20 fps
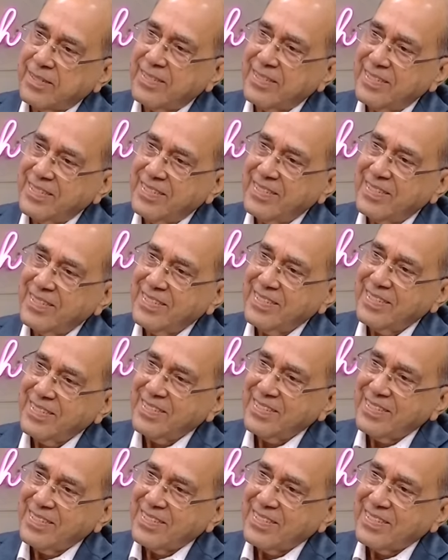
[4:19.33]

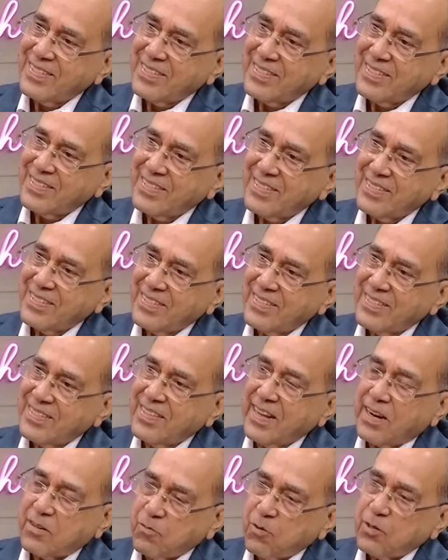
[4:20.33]

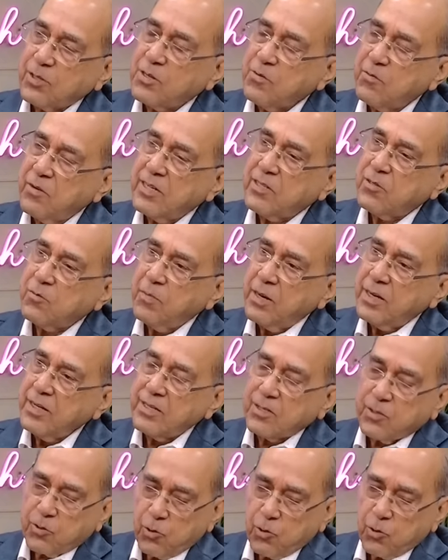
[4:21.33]
That was the way to manage.